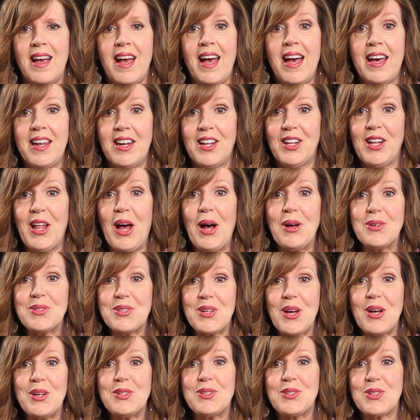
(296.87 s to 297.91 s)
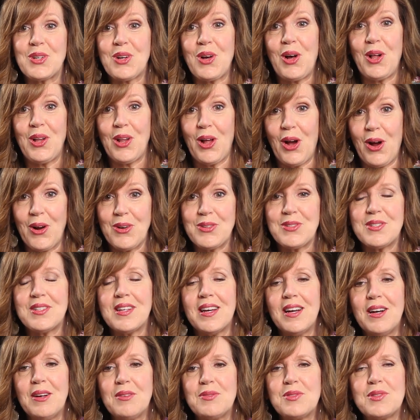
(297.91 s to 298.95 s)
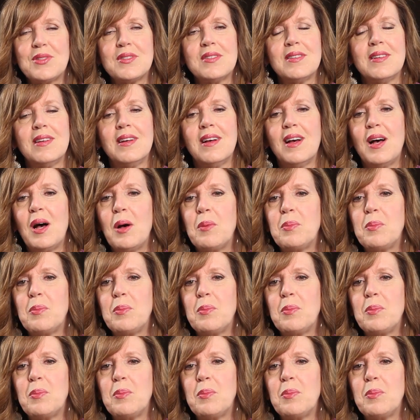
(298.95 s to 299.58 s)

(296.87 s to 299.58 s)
and allows us to call ourselves a